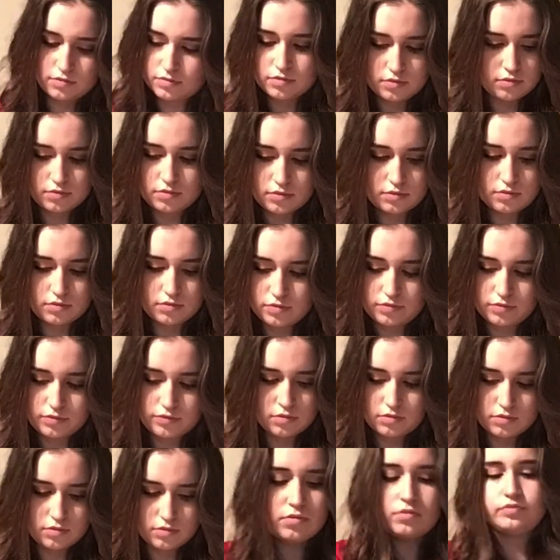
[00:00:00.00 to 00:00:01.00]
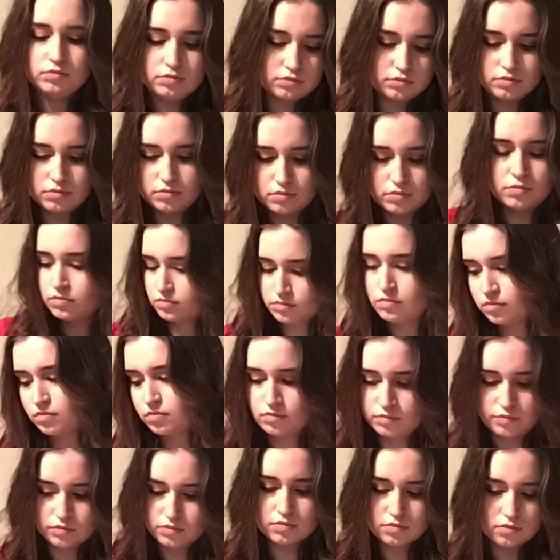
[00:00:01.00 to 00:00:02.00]
to just heat up the end of the
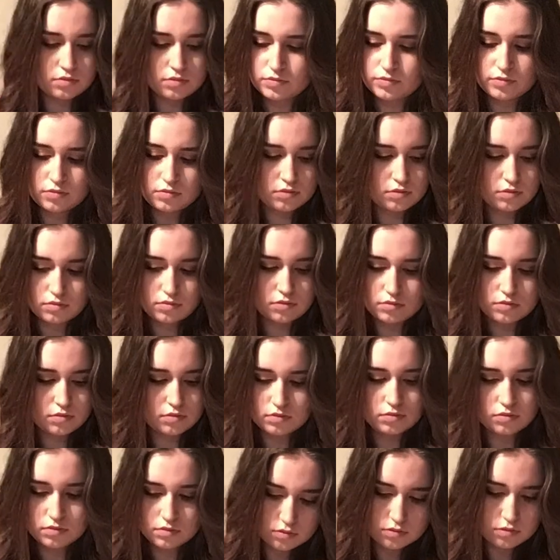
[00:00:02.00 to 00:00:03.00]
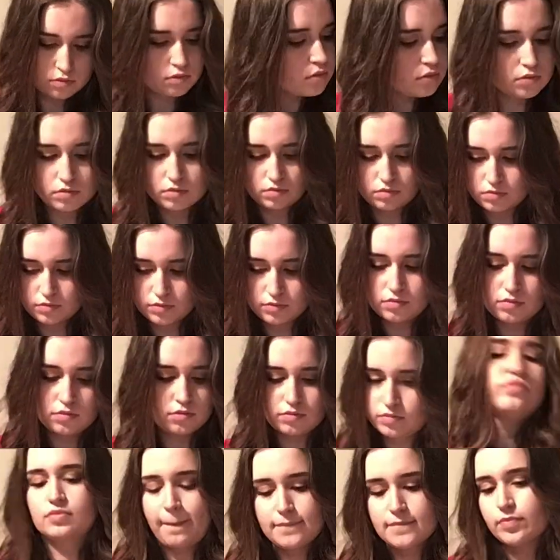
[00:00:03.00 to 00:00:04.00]
pin or point and not the carbon
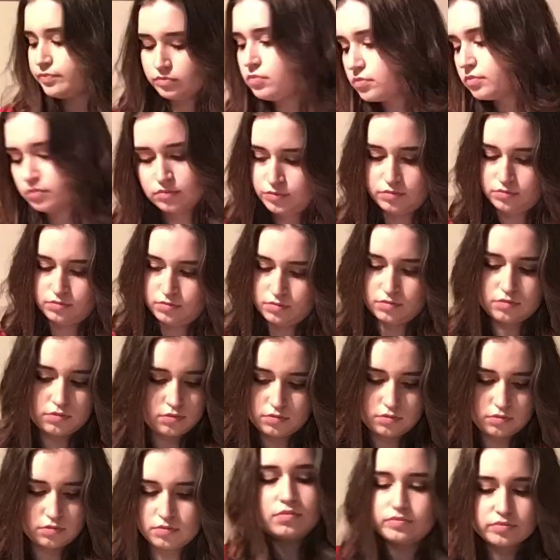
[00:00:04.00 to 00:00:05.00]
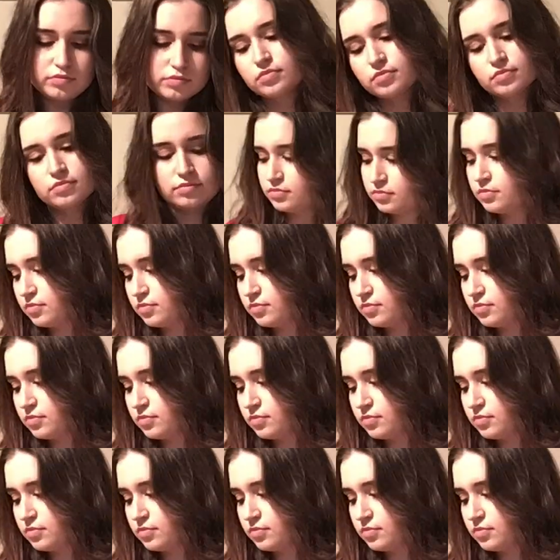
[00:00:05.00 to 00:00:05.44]
to push it in the last little bit.